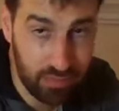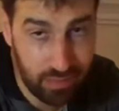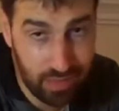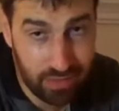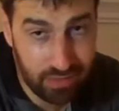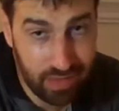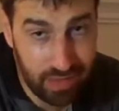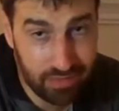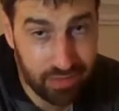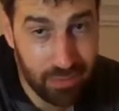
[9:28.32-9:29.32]
in this
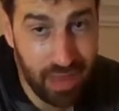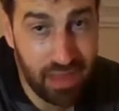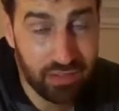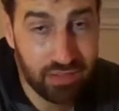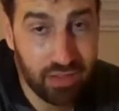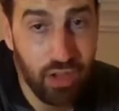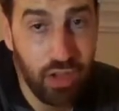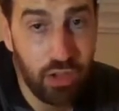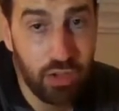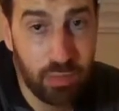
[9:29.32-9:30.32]
case the mask,
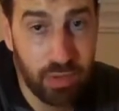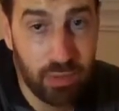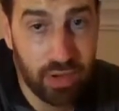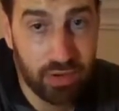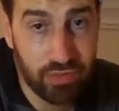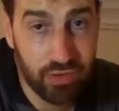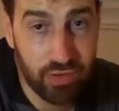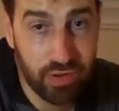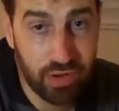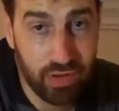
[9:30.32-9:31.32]
you'll be wearing for a
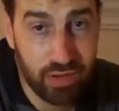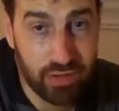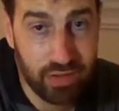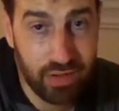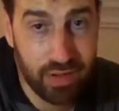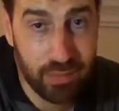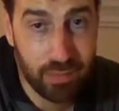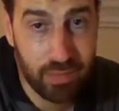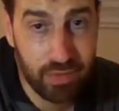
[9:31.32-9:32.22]
very long time.